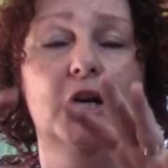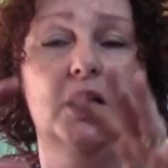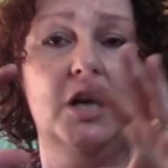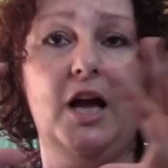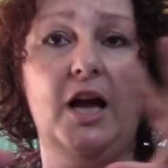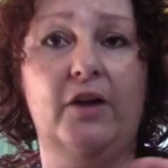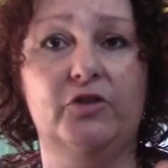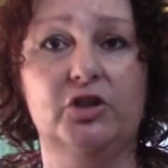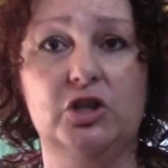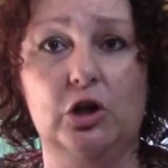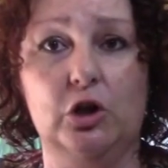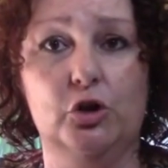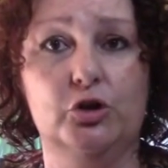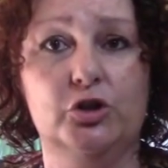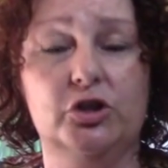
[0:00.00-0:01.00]
have a
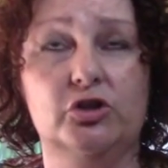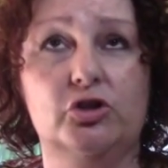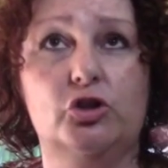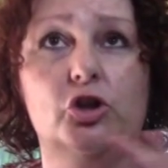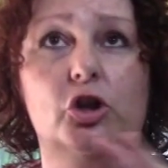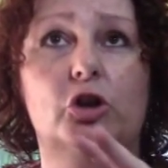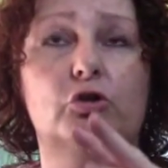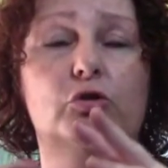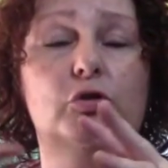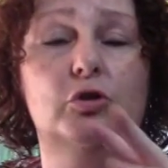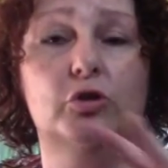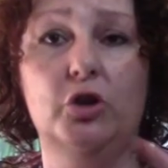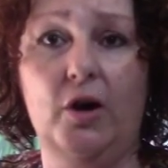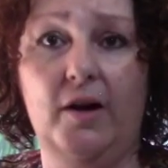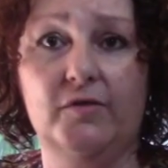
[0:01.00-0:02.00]
Dylusions journal or
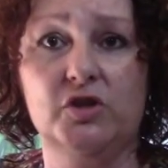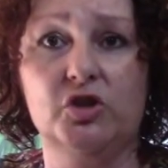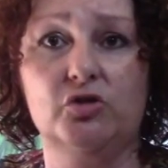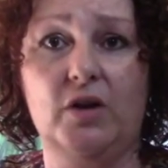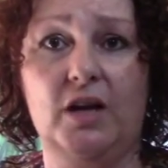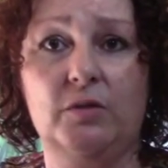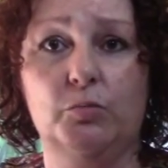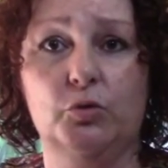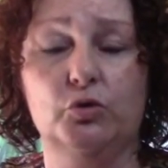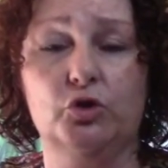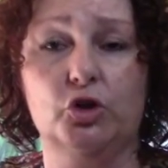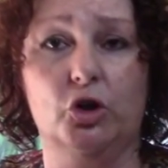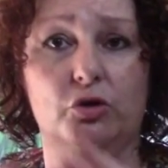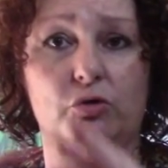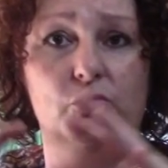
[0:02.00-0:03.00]
you have a Strathmore
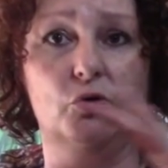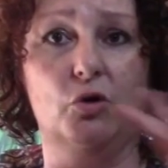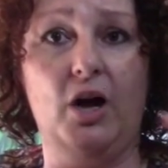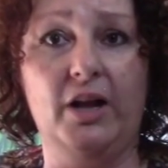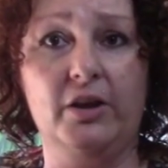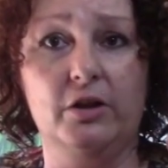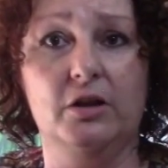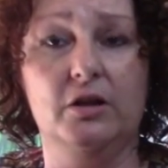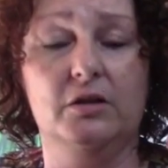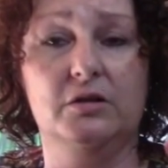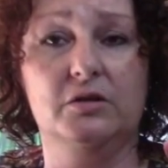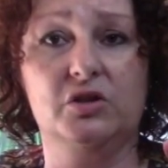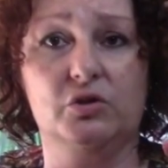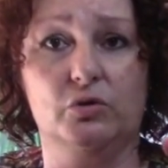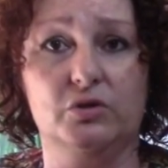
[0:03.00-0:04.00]
journal or other
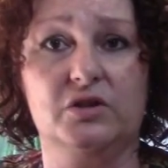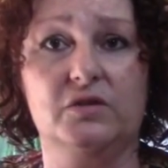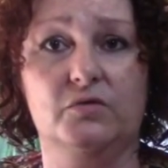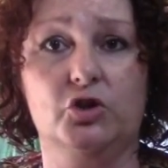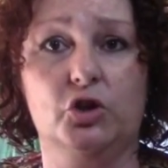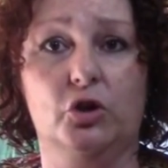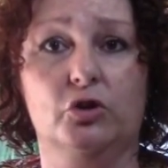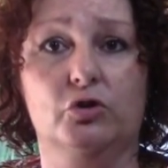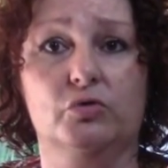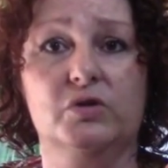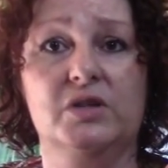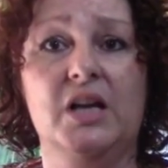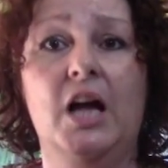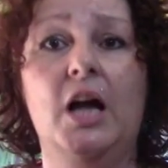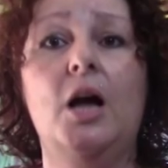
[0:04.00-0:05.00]
sorts of journals,
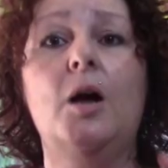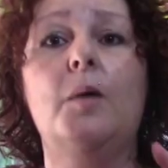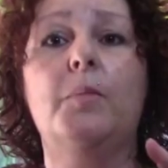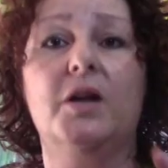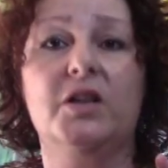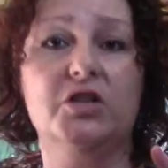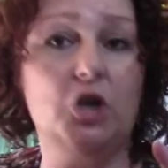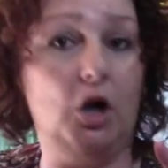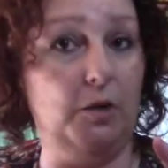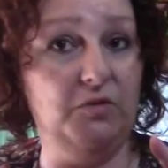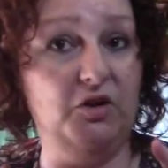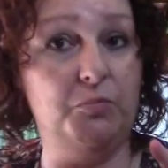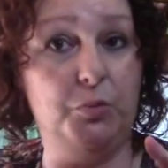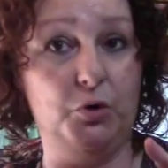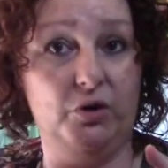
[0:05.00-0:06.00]
by the time
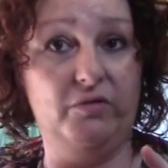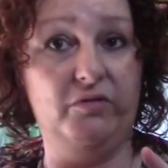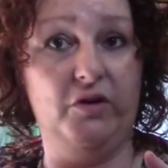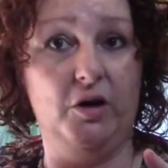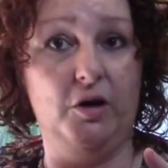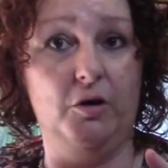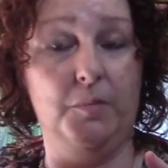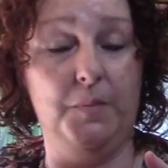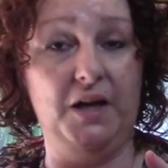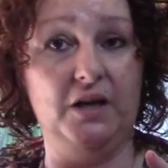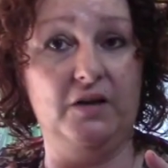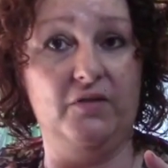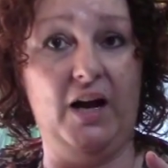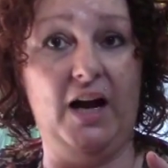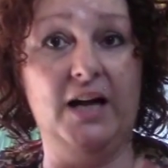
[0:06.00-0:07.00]
you've put a fair amount
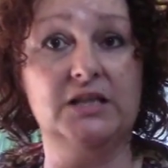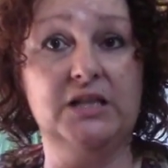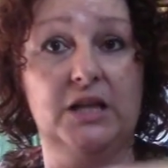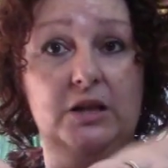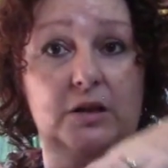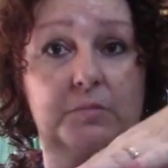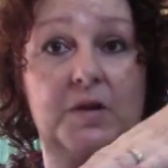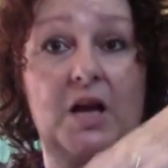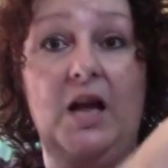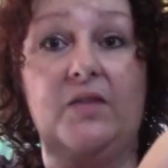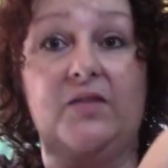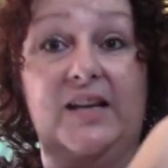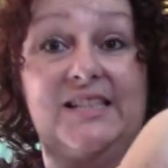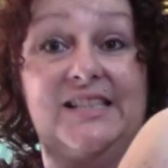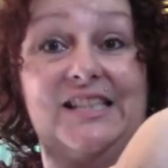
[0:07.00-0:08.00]
of art in them,
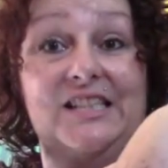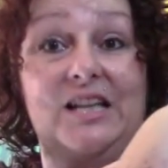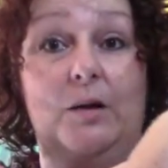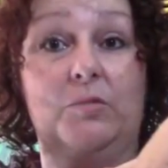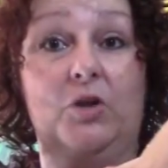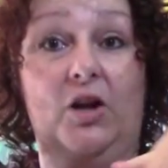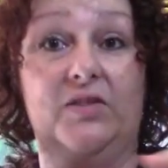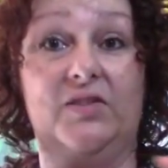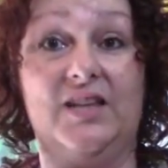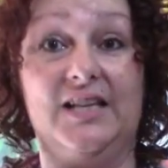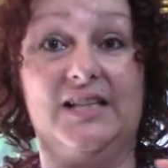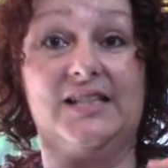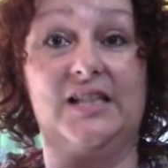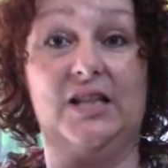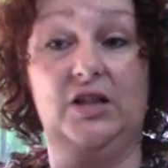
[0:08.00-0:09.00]
they sit up like
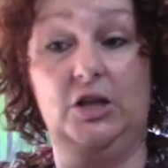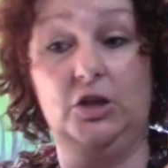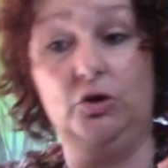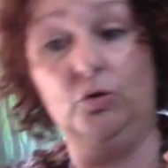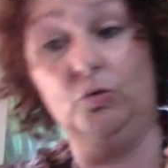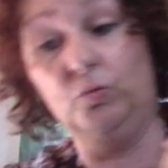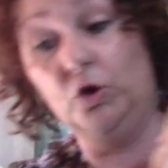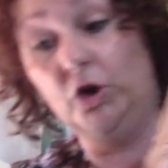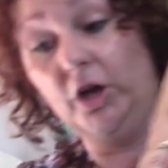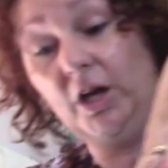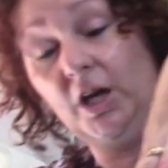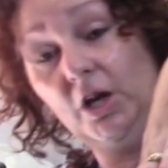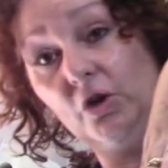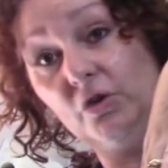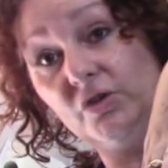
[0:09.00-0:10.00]
this, and then you're
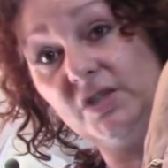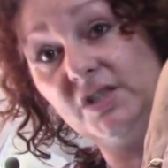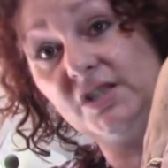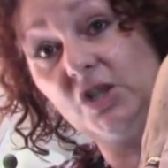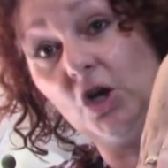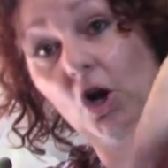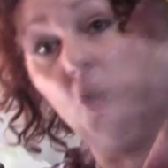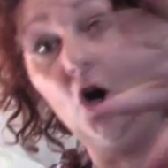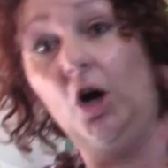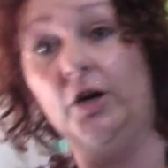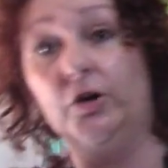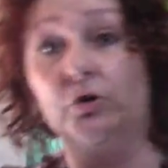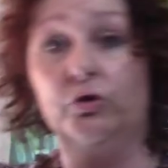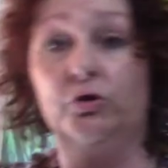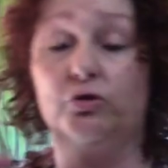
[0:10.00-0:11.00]
working on the side,
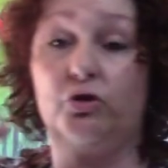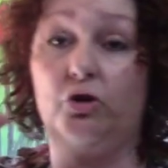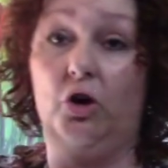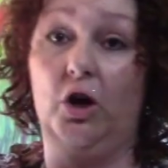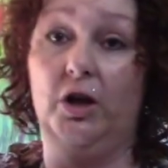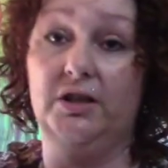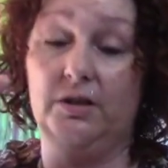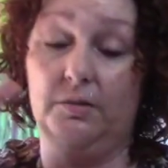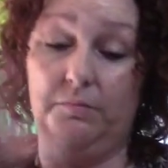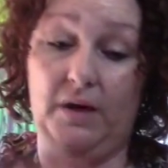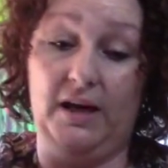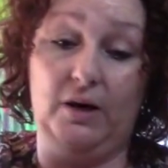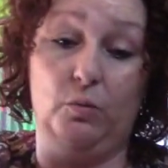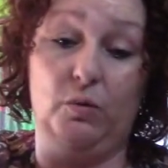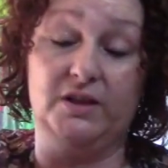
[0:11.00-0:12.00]
or you're trying to
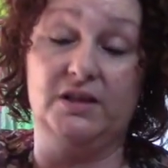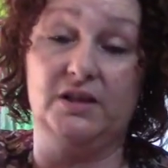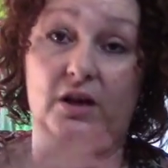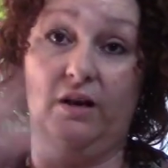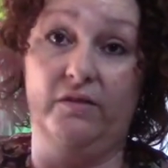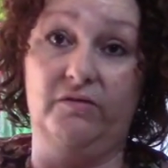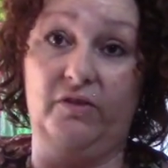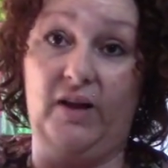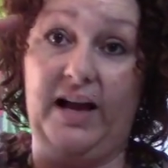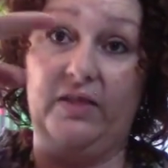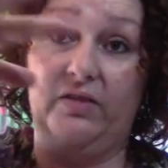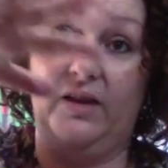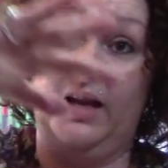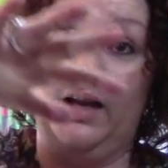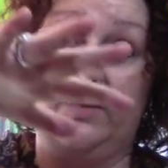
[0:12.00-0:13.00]
make one side flat
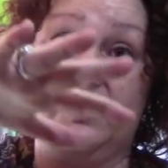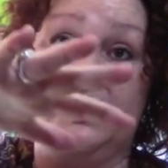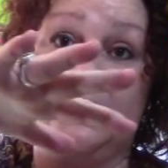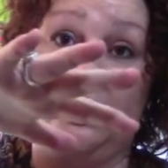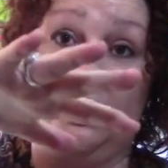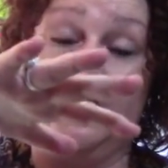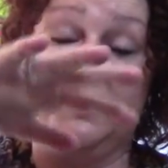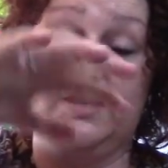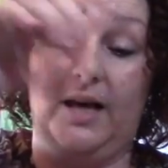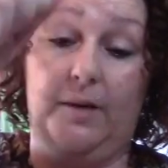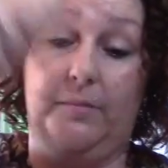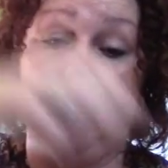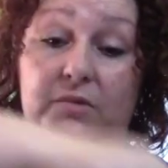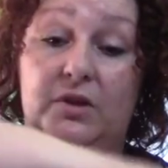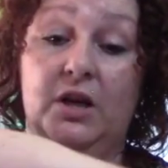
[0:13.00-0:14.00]
and the other side's up,
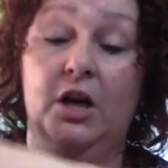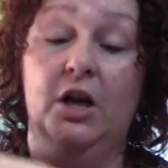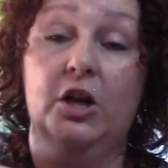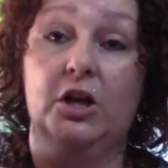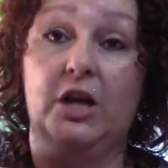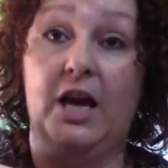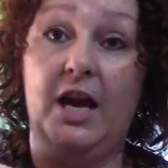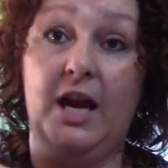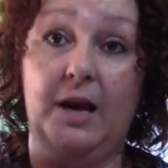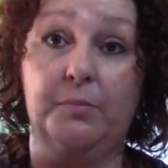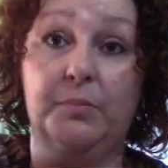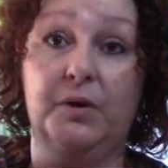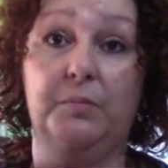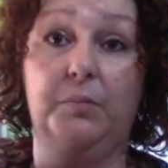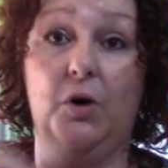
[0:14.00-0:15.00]
and you're
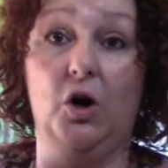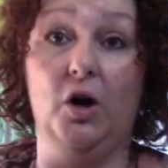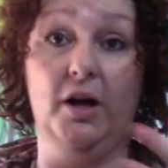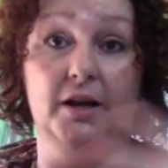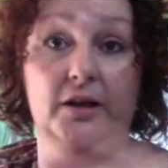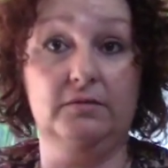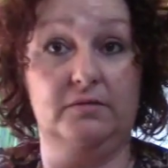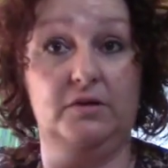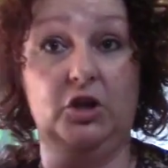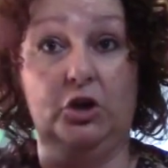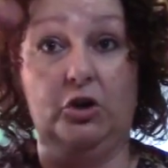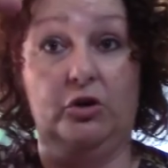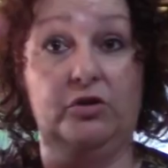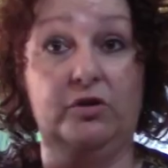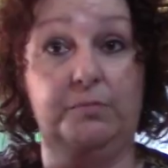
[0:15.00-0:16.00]
hampered by, you
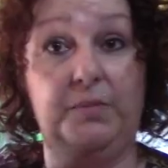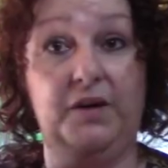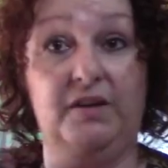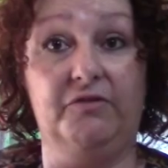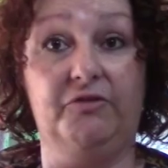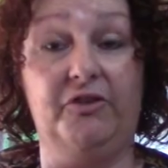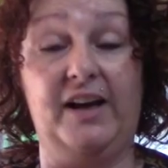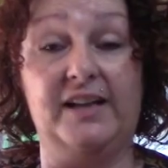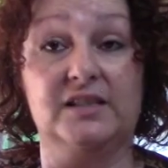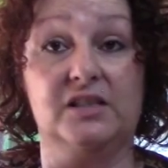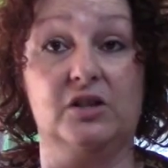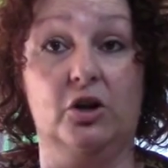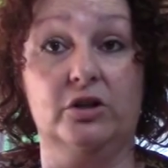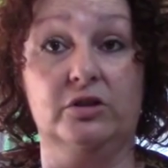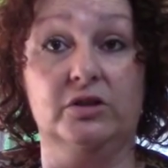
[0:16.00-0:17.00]
know, the big fat
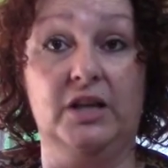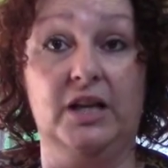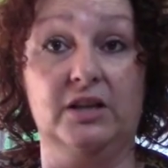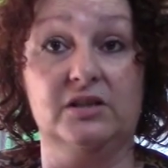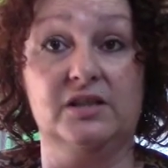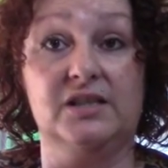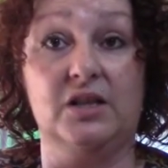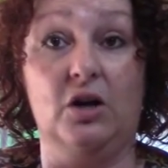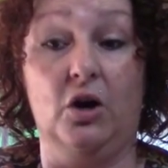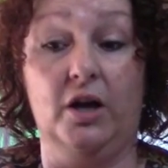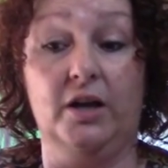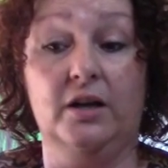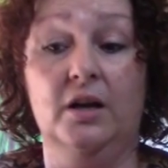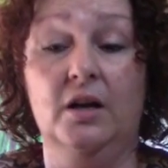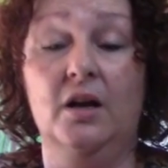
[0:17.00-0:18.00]
side on the other
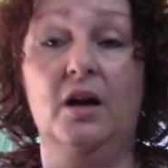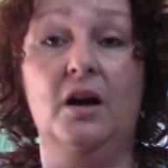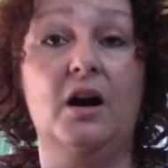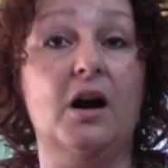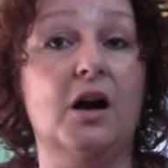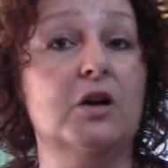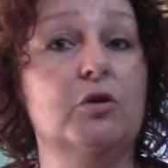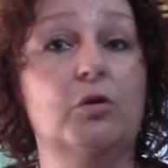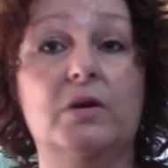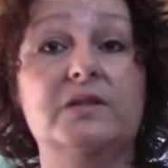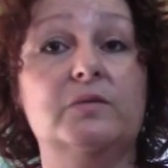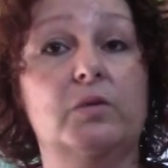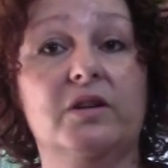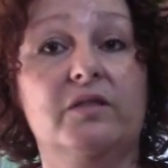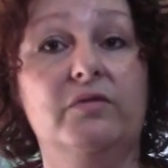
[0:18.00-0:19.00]
side. I always
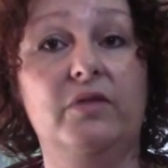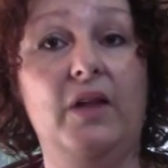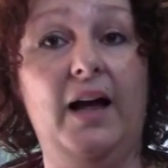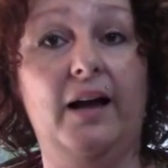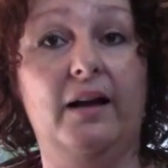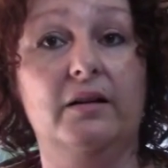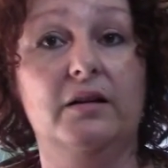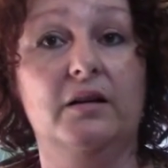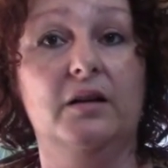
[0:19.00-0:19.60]
work flat.